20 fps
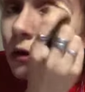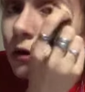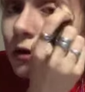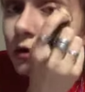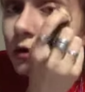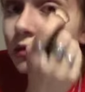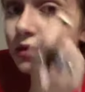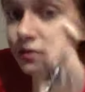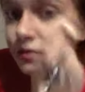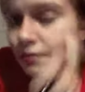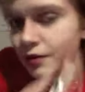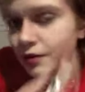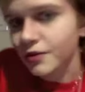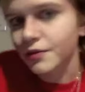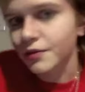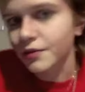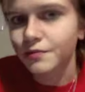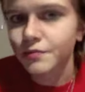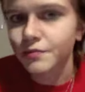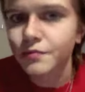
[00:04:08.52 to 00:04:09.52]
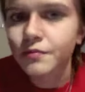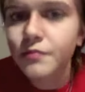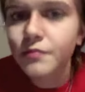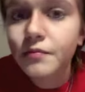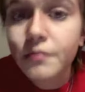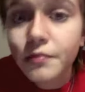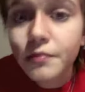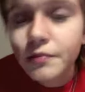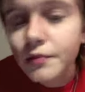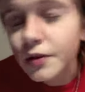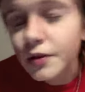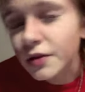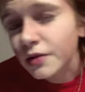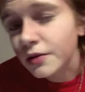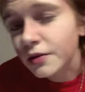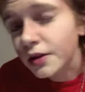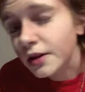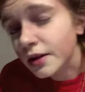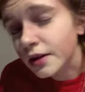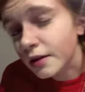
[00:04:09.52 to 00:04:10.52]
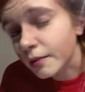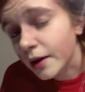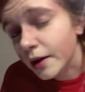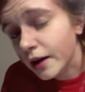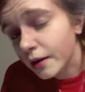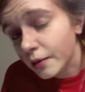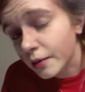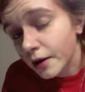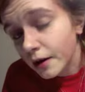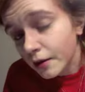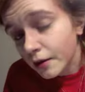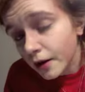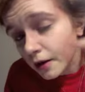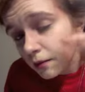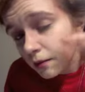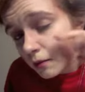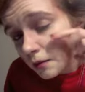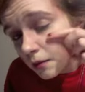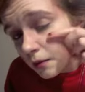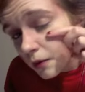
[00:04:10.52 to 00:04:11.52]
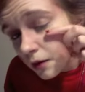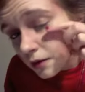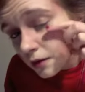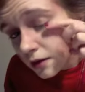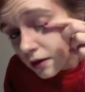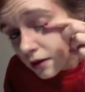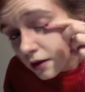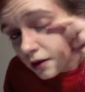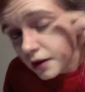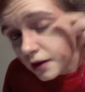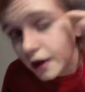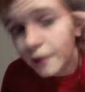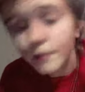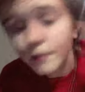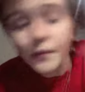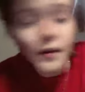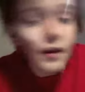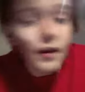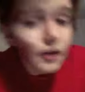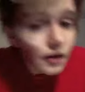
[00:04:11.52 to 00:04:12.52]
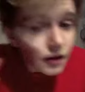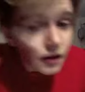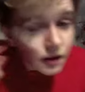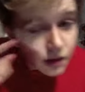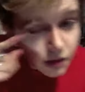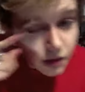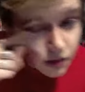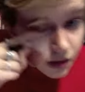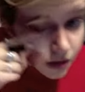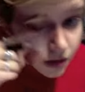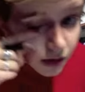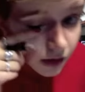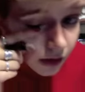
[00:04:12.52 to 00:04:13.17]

Which most, you do it in your makeup anyway, most of the time. You can see